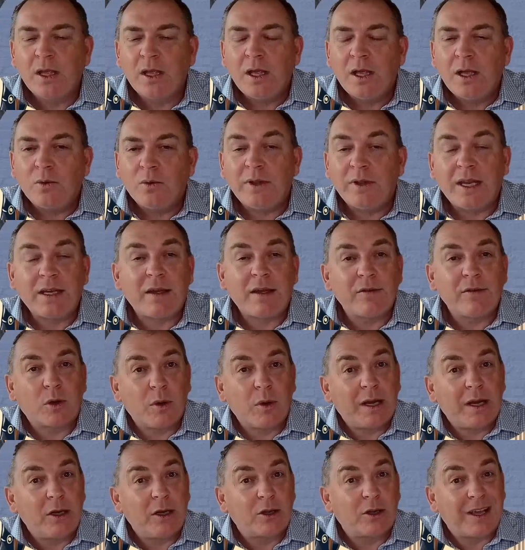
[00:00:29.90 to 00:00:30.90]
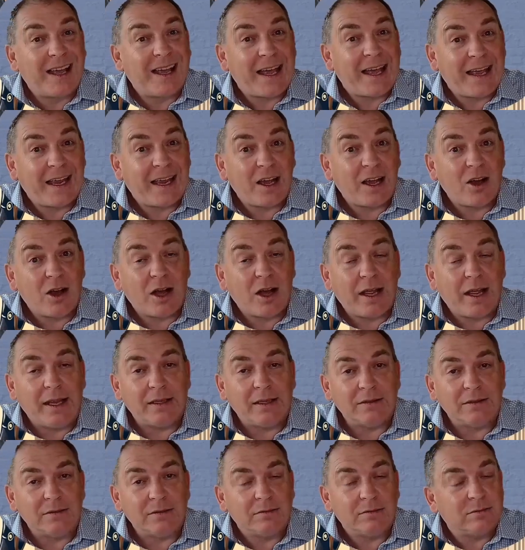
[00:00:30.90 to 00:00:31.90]
And then have a quick look at AI,
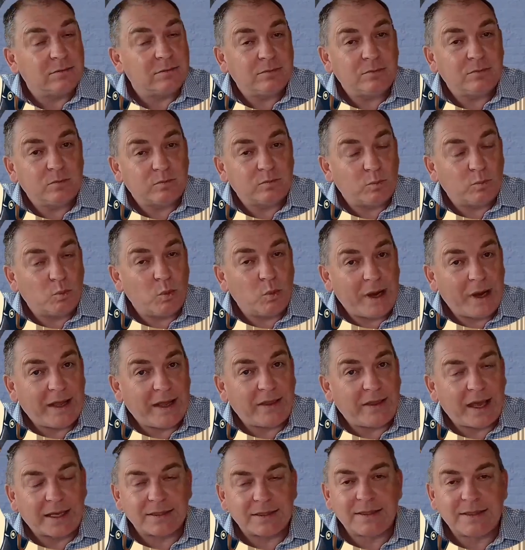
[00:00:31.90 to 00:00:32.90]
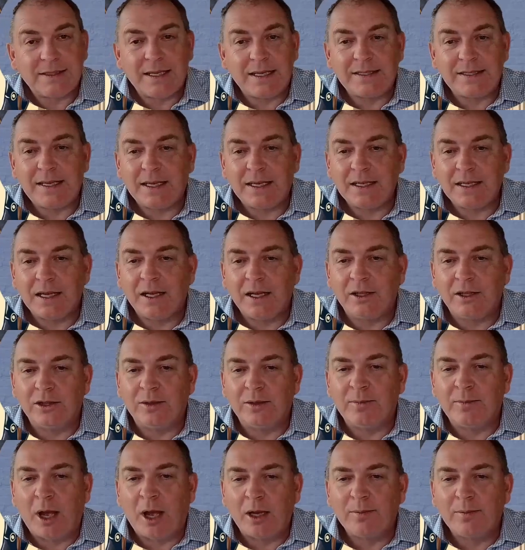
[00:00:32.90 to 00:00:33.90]
where that's sitting at
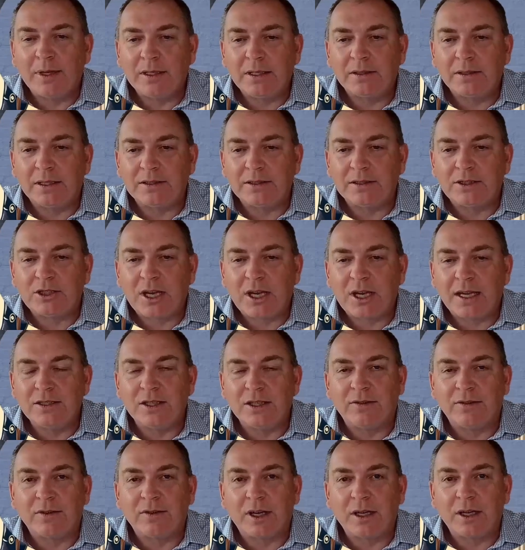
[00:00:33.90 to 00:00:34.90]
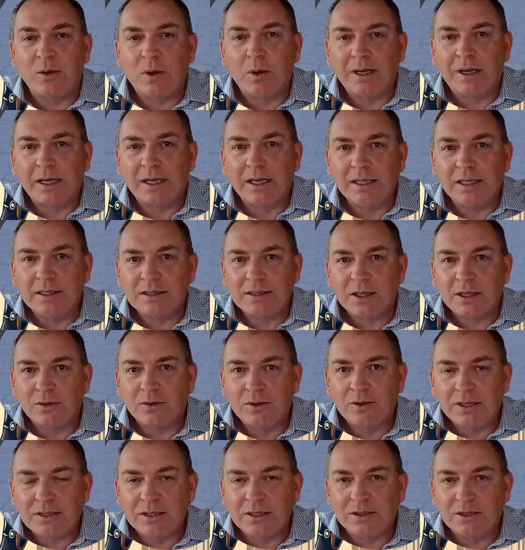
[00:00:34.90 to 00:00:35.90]
the moment. It's changing very quickly. So
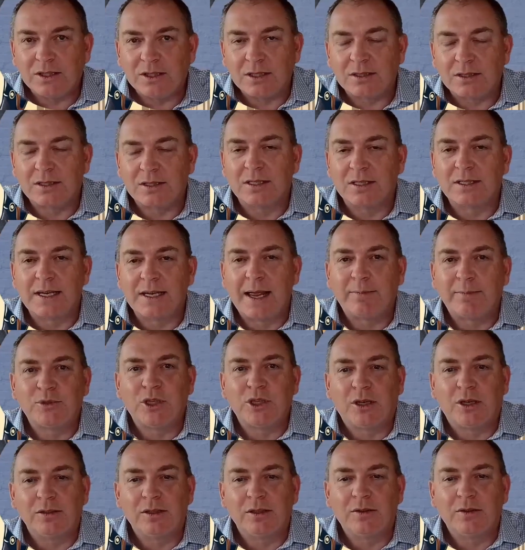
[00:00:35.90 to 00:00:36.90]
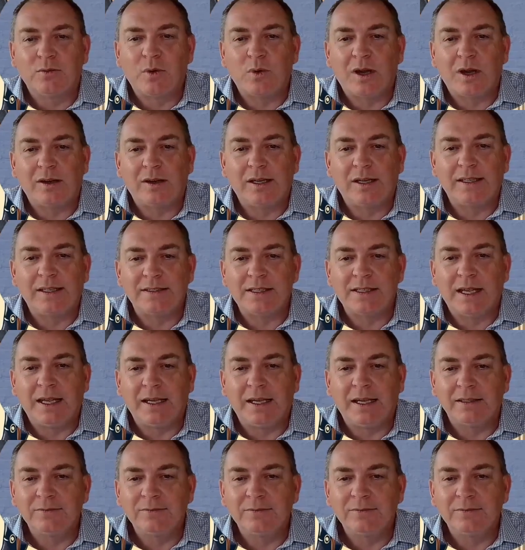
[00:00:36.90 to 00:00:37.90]
this is just a snapshot of where it is
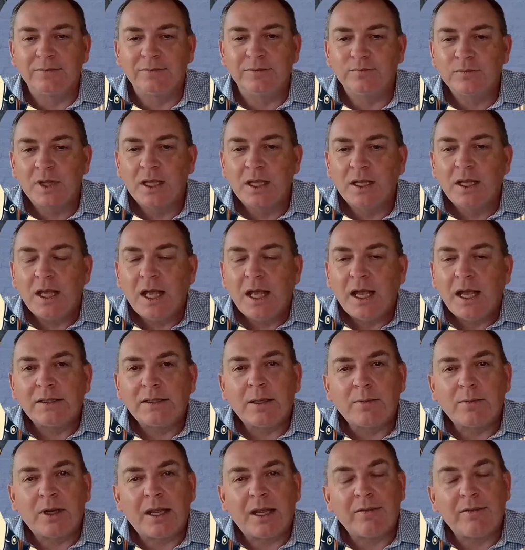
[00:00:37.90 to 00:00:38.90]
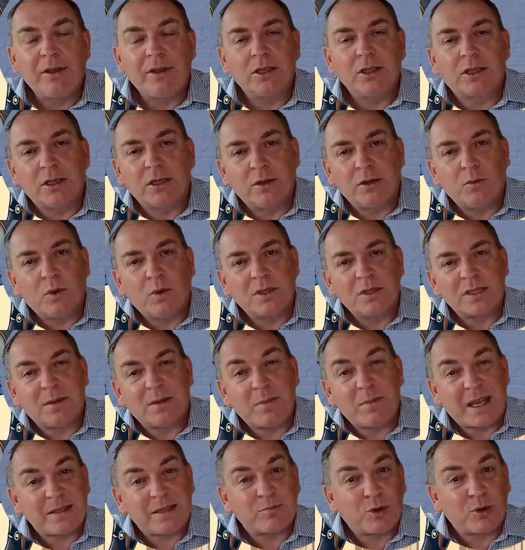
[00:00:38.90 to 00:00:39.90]
now. And then we'll have a look at what's the
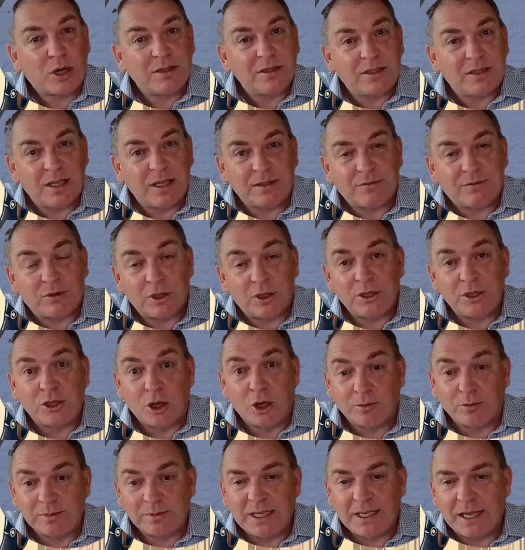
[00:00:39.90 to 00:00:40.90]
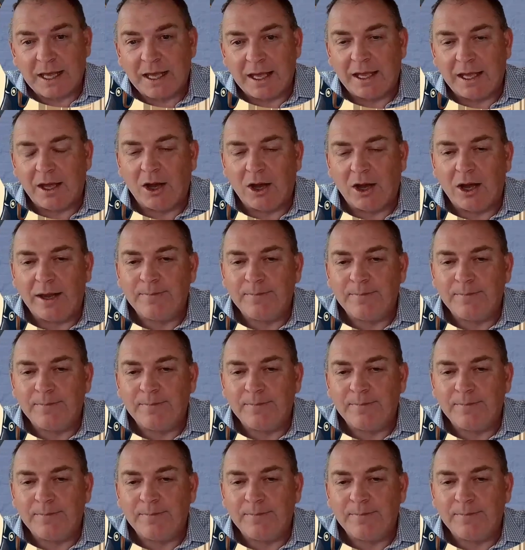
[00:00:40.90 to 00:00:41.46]
best process for adopting AI.